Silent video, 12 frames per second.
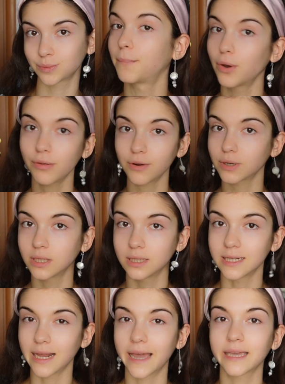Both are
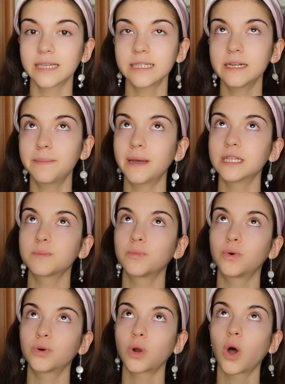good. I guess it depends
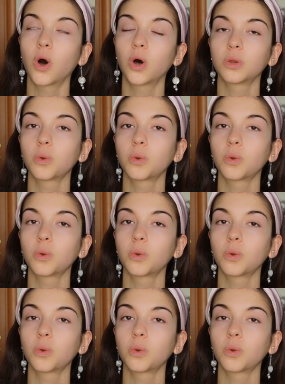more on